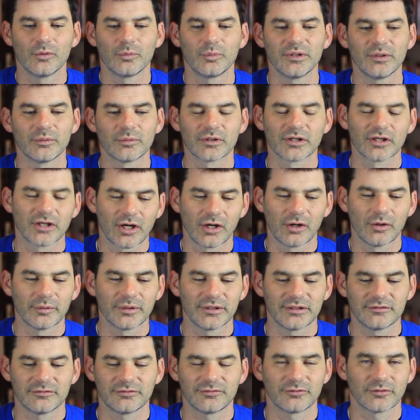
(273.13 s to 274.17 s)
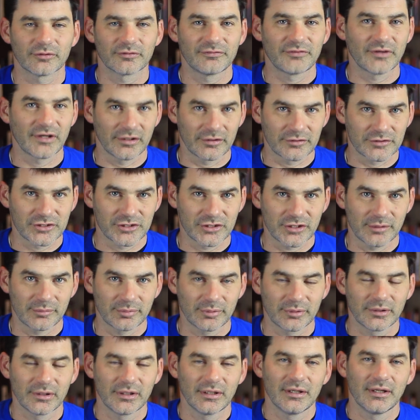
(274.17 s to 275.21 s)
We were going for fellowship,
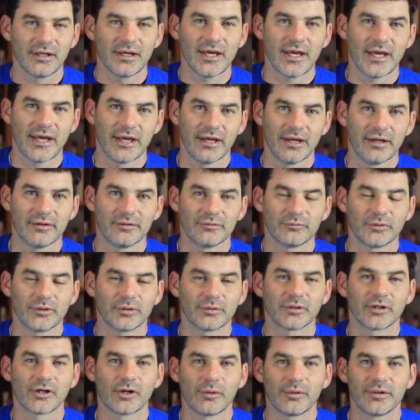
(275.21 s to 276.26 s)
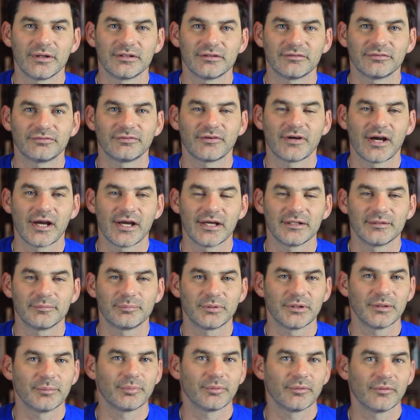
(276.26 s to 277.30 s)
and we were going to find
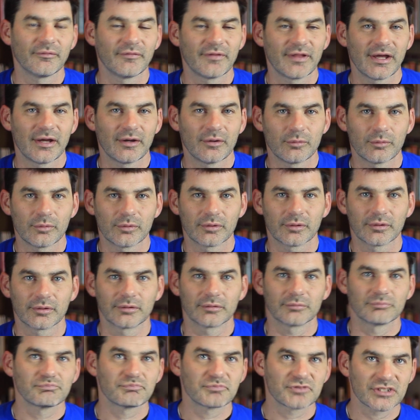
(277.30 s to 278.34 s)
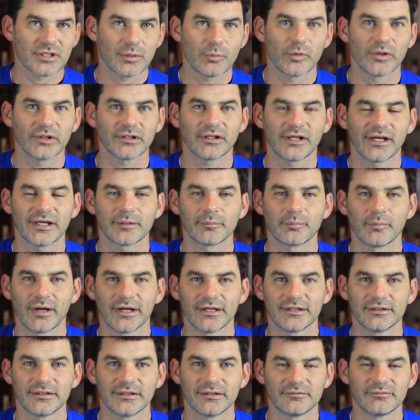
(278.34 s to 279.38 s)
people that were somewhat
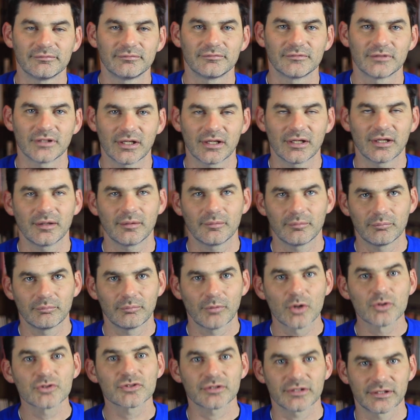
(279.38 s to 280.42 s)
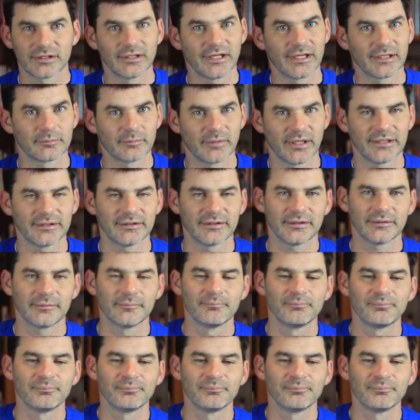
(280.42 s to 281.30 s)
like-minded, mostly like-minded.